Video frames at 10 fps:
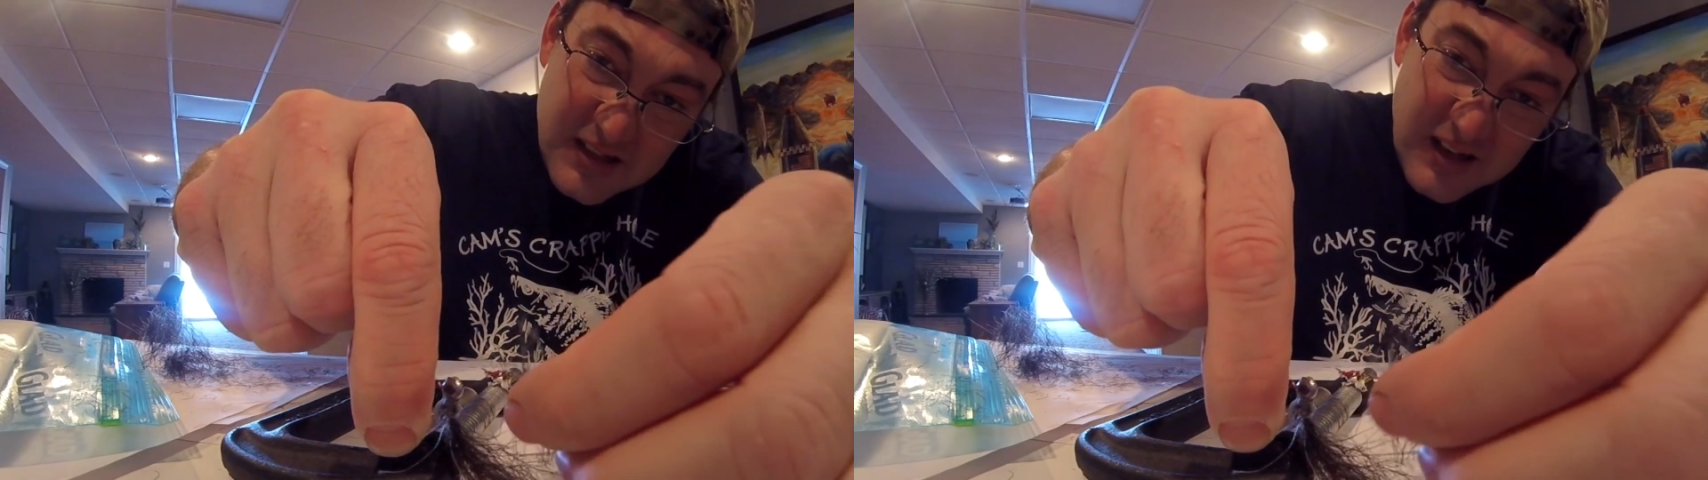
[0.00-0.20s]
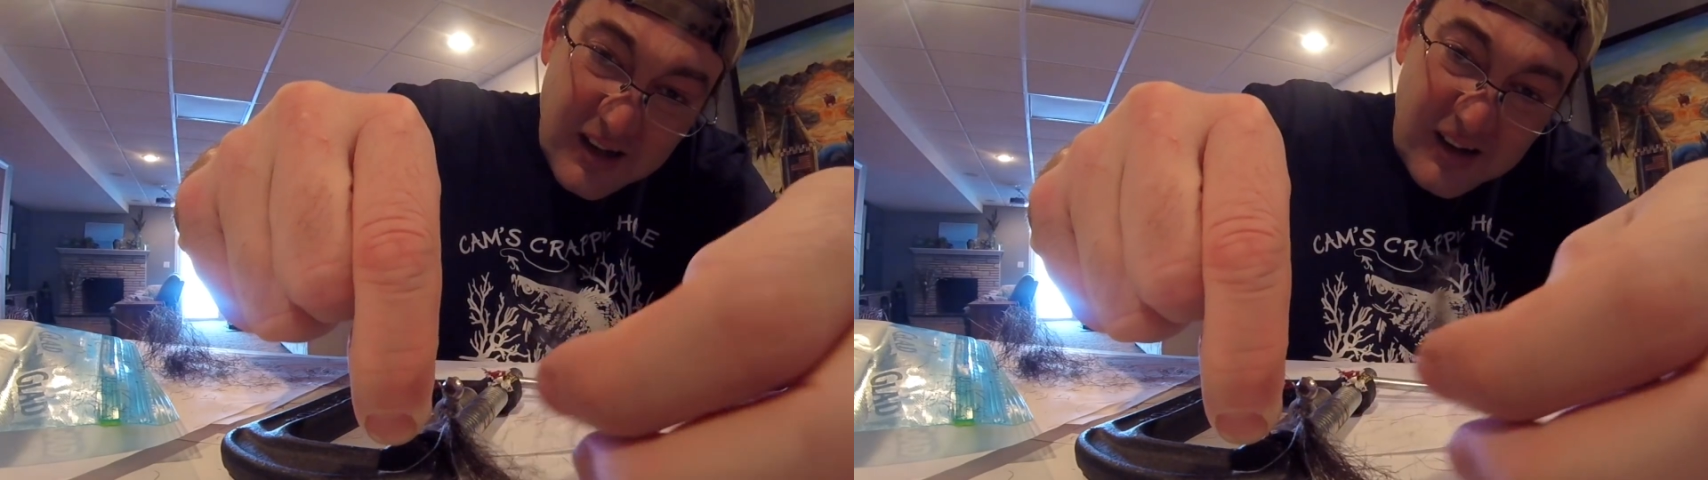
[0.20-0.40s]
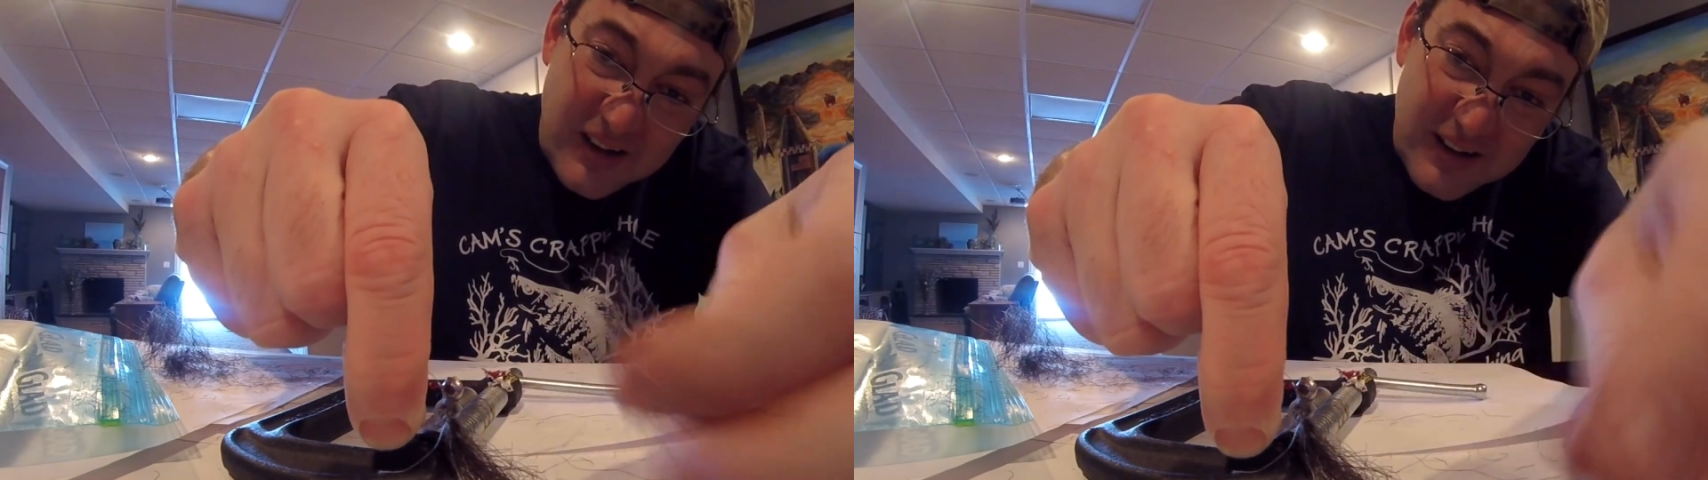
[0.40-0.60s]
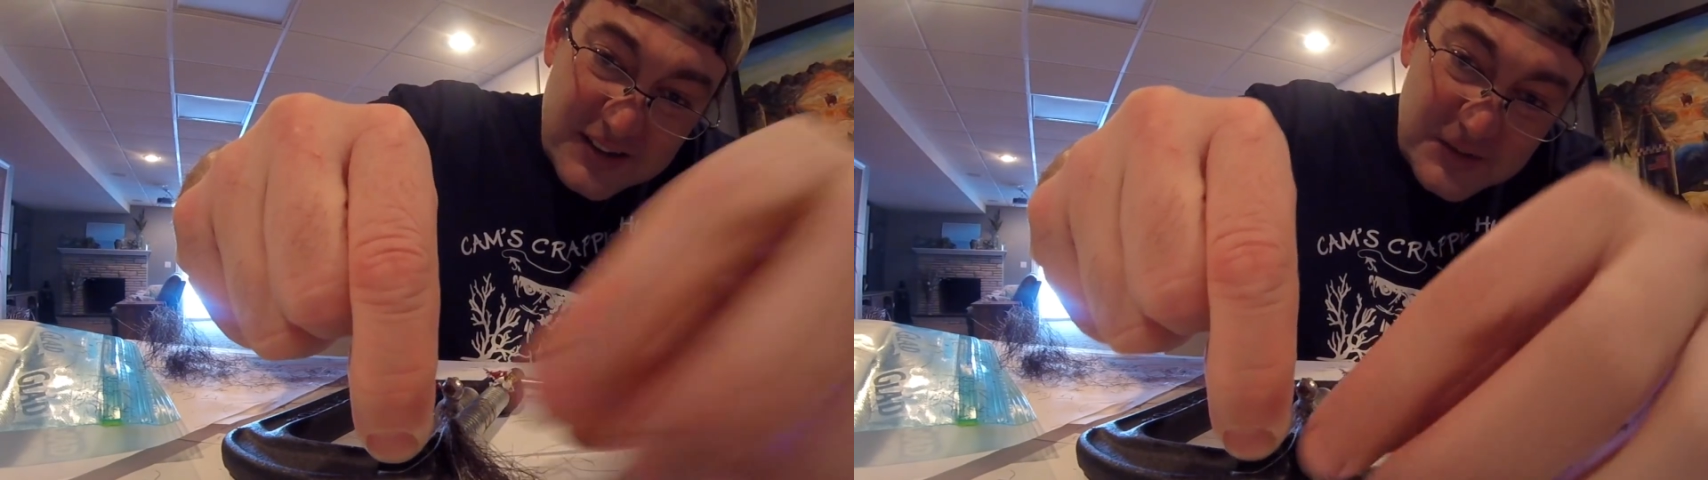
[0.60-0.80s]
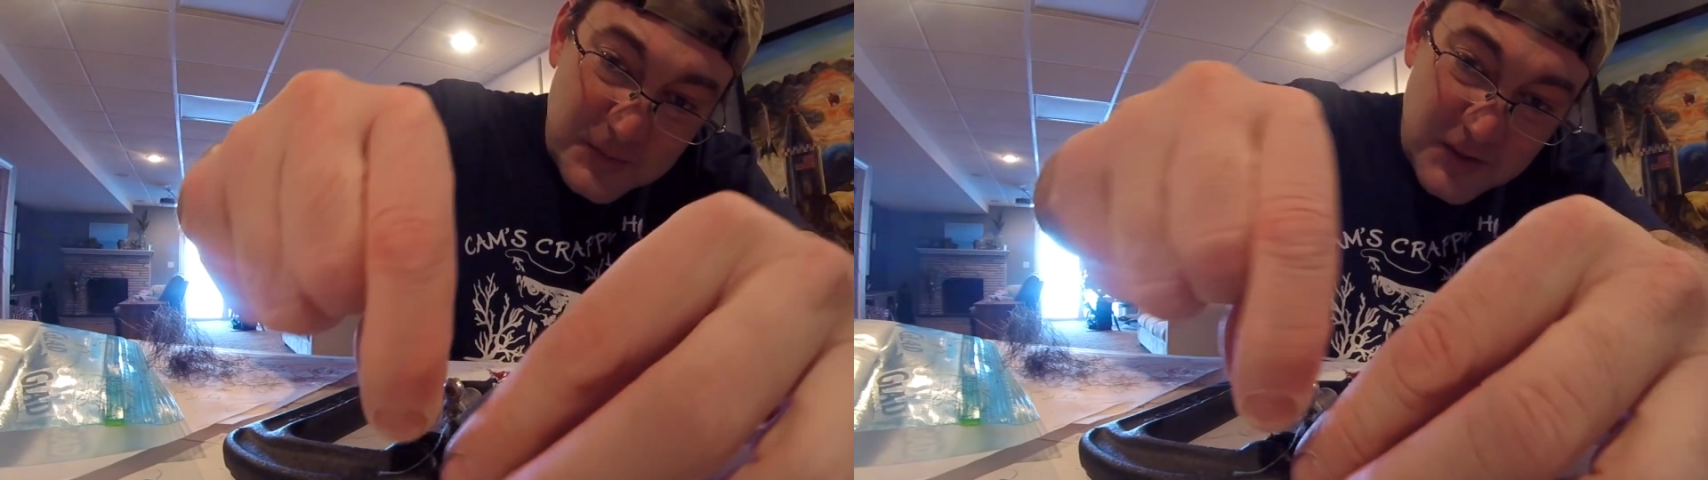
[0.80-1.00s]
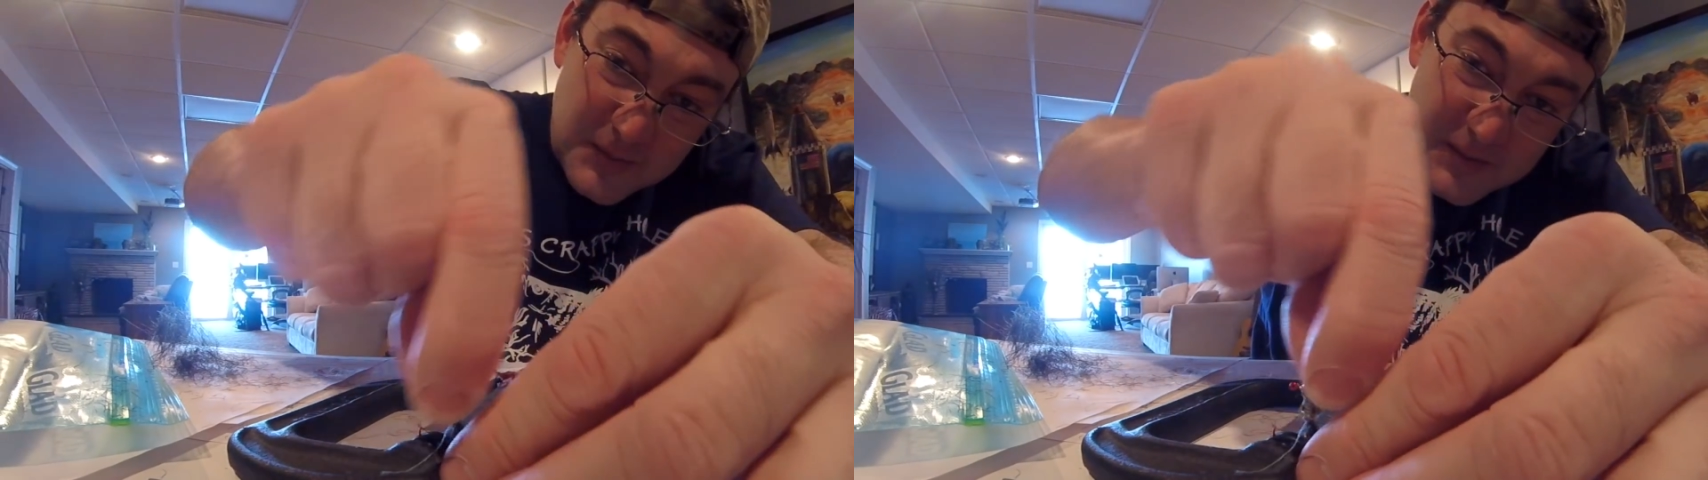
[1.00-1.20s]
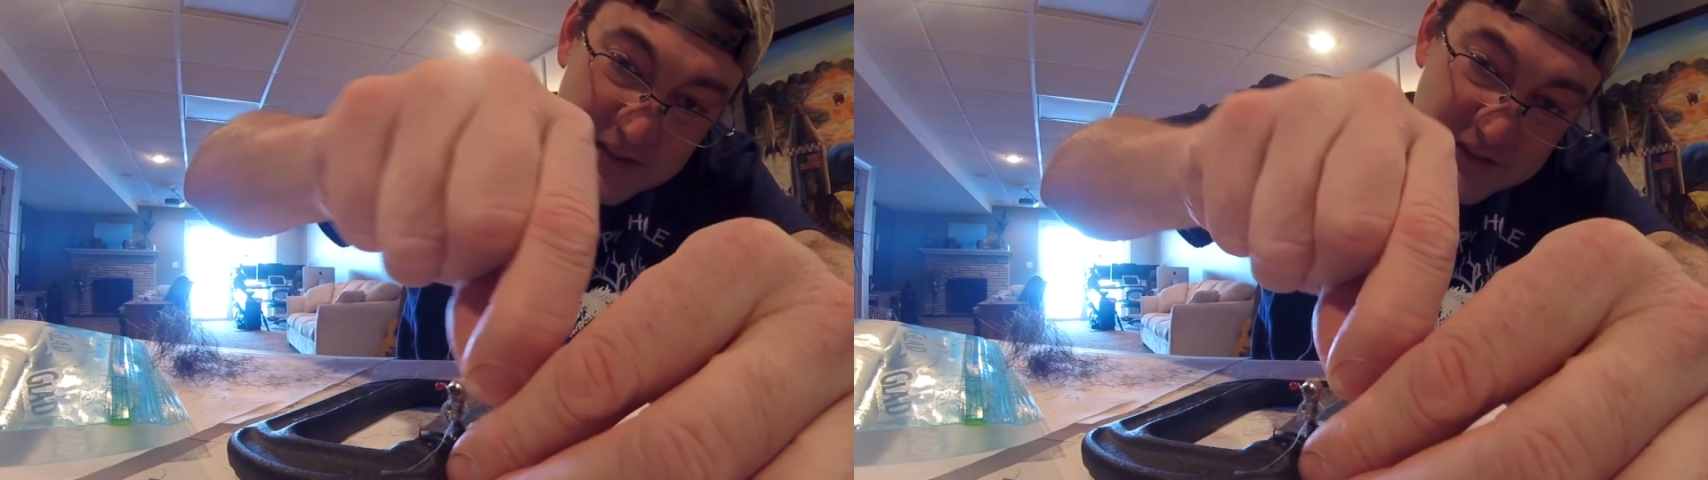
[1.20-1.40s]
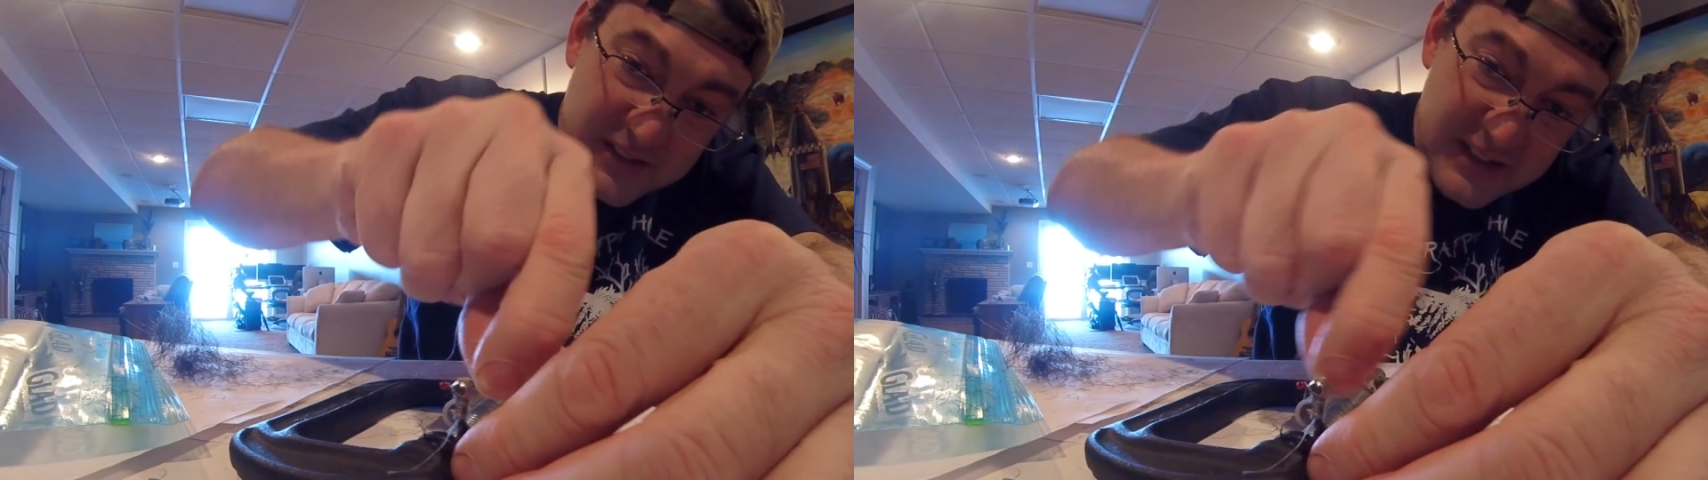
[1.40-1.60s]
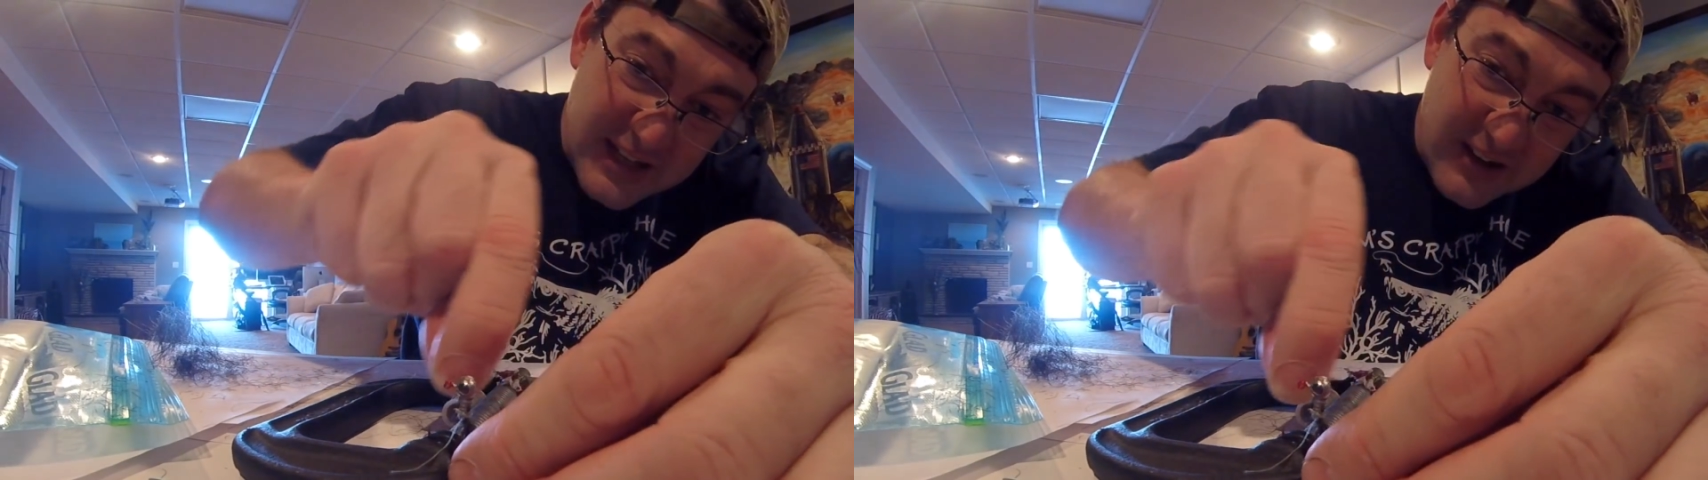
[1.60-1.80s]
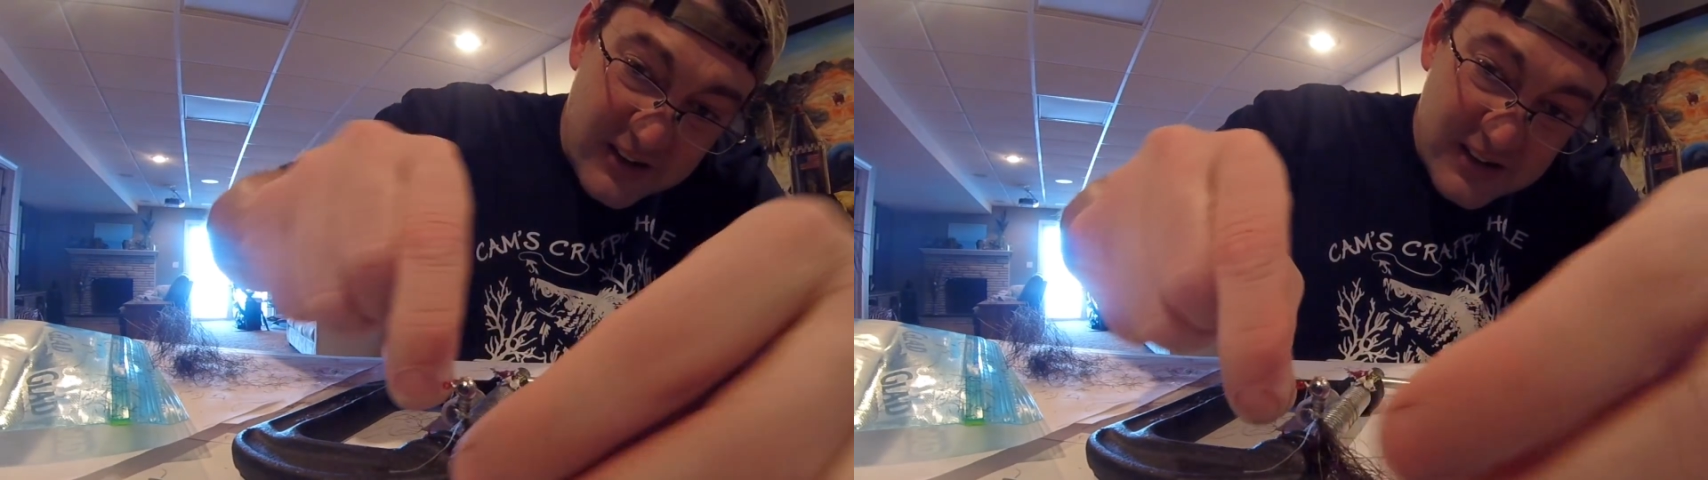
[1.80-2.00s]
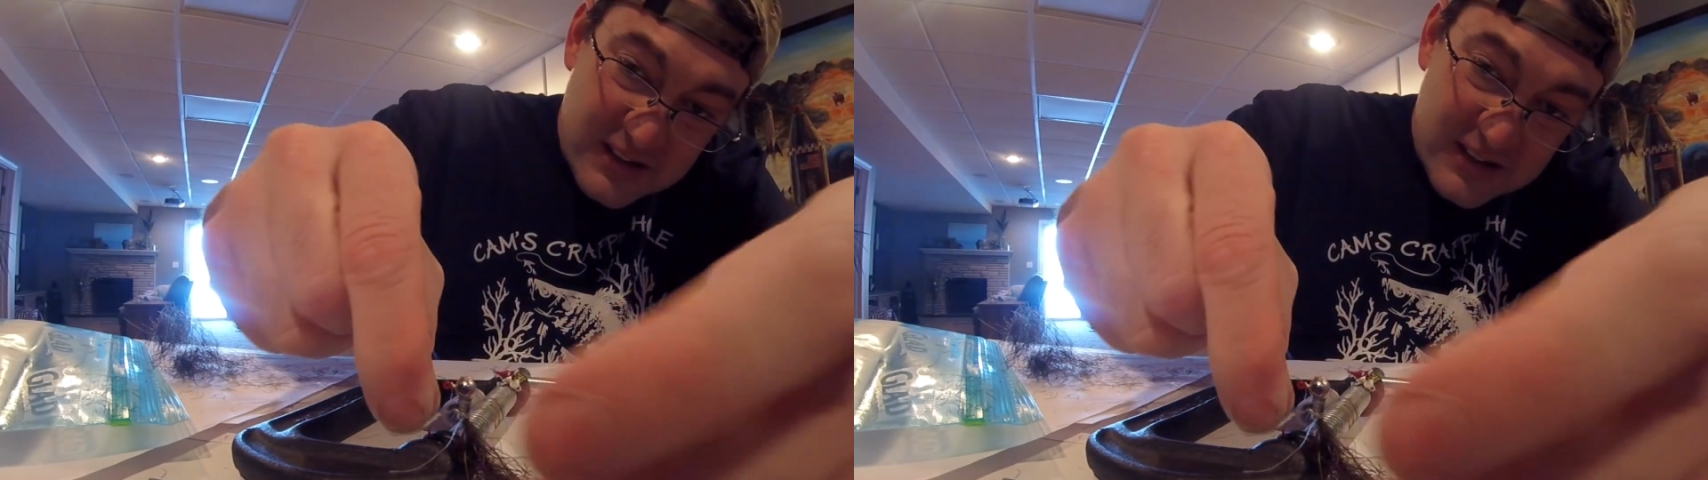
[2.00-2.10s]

Oh, I just pulled a bunch of it out.